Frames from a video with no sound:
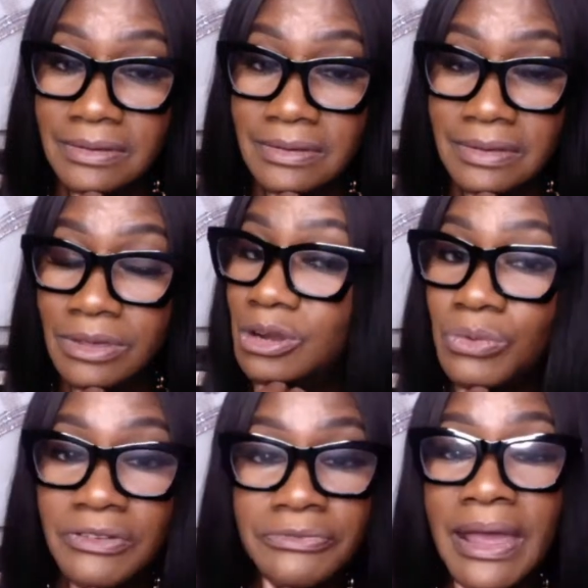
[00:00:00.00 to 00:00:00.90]
You didn't
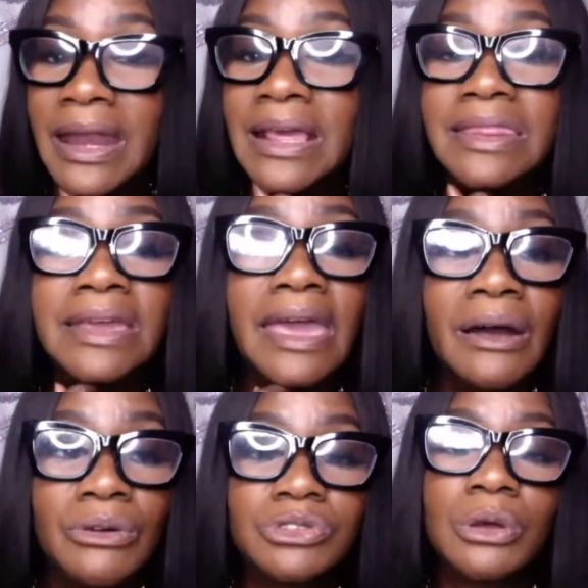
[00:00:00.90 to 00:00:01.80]
want from anything
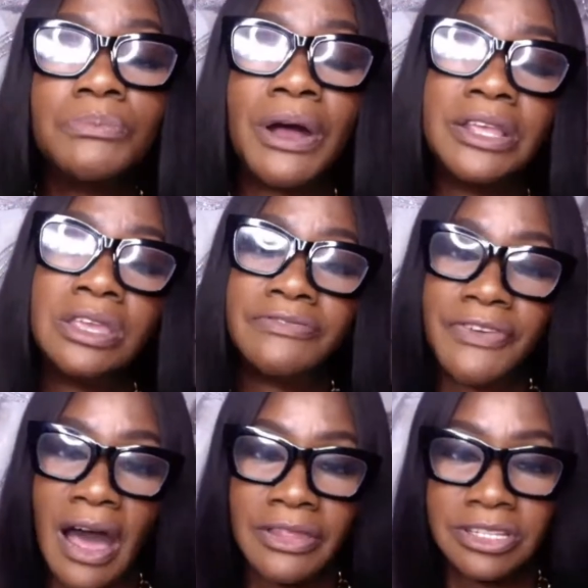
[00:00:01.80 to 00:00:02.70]
else but your
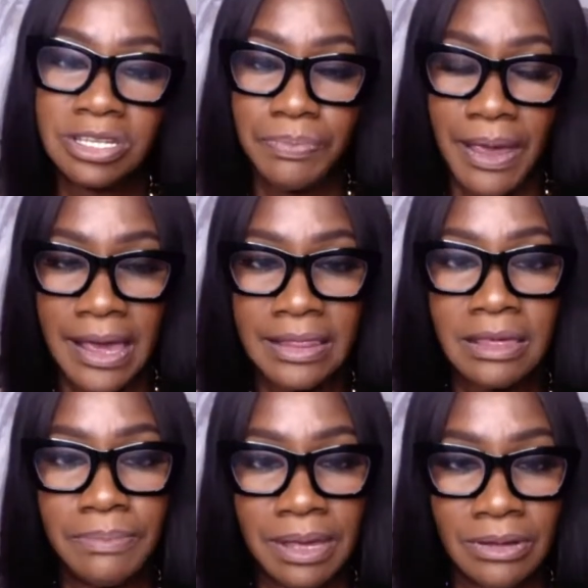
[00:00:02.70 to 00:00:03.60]
father to pay the
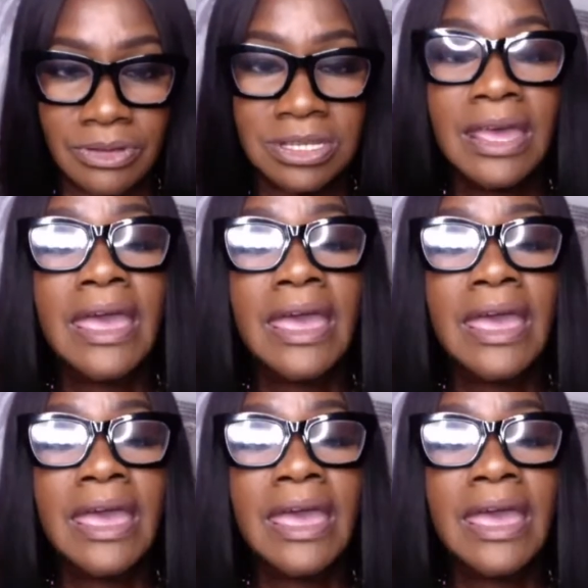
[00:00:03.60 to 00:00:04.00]
bills.